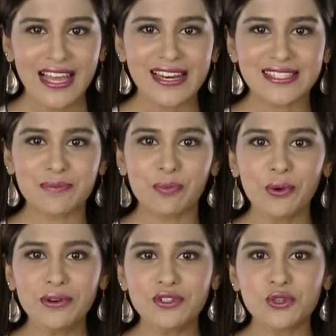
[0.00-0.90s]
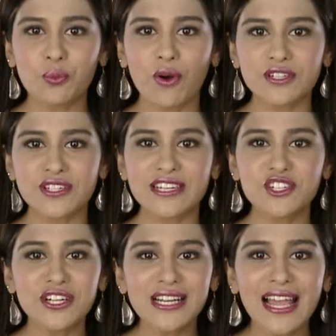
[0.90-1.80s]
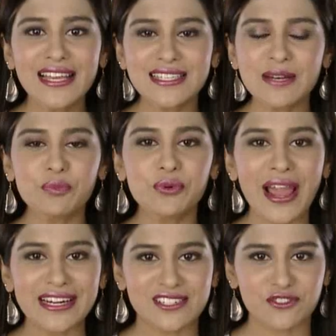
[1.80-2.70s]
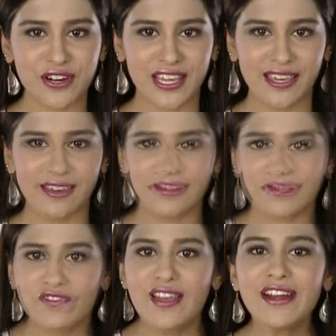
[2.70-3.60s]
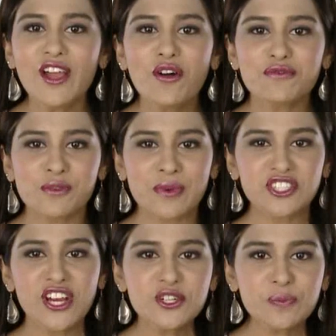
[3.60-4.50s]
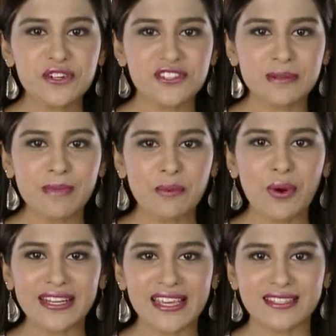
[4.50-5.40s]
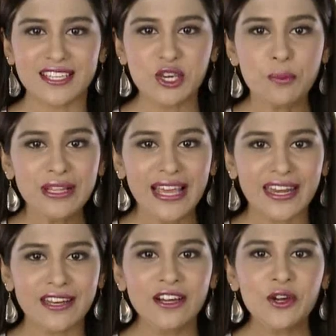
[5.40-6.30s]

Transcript: It is important to want to internalize and practice Reiki. Very often we judge a person by what he has accumulated